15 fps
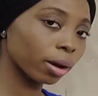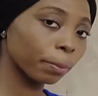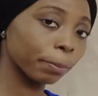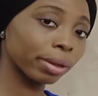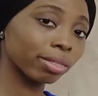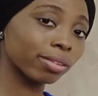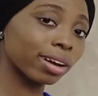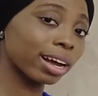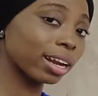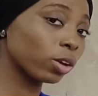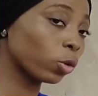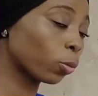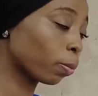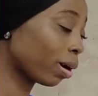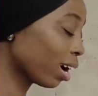Peut-on aller
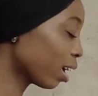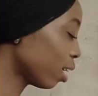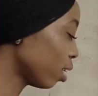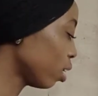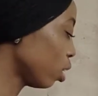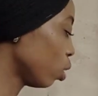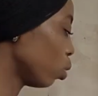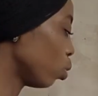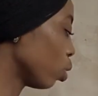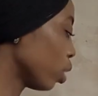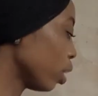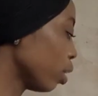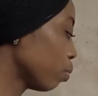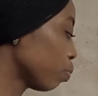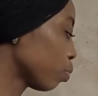au parc?
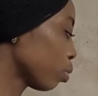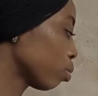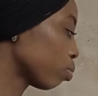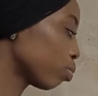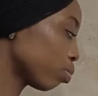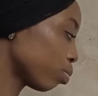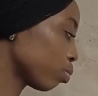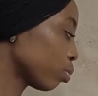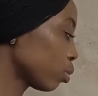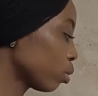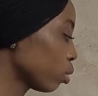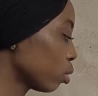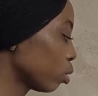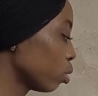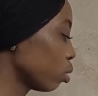Okay?
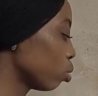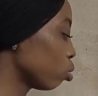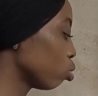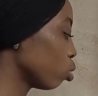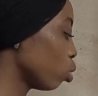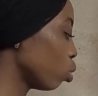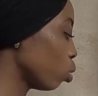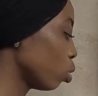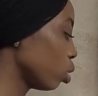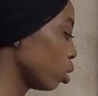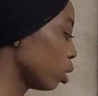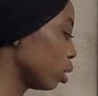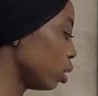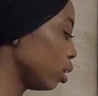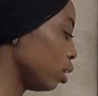So
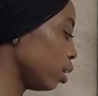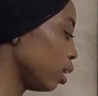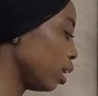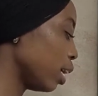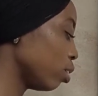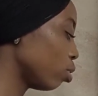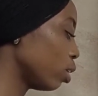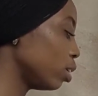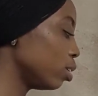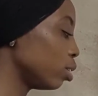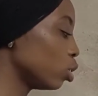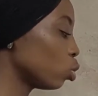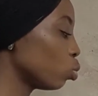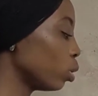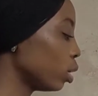the liaison is
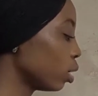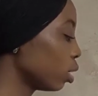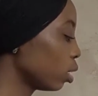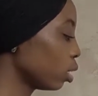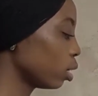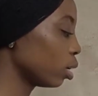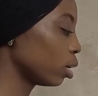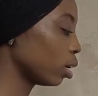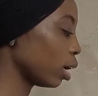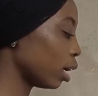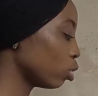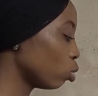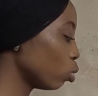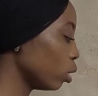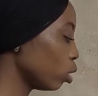this way.
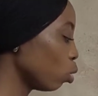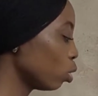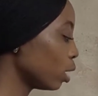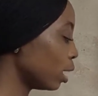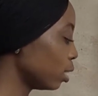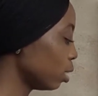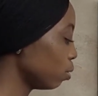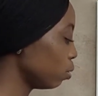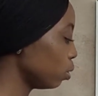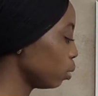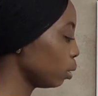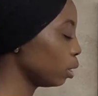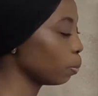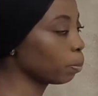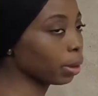And so it looks as if
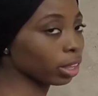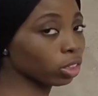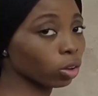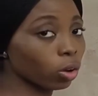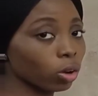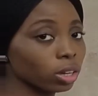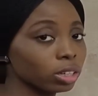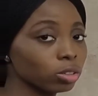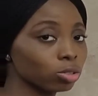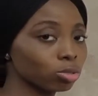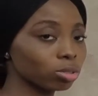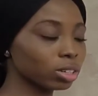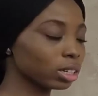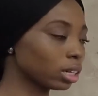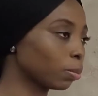the peut-on is
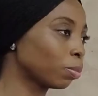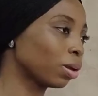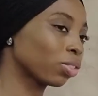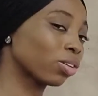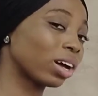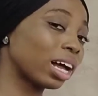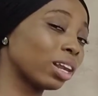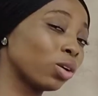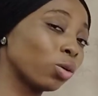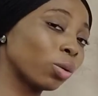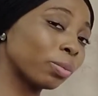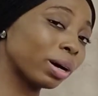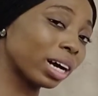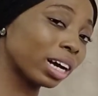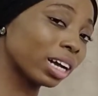together. Peut-on aller au
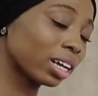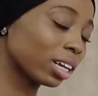parc?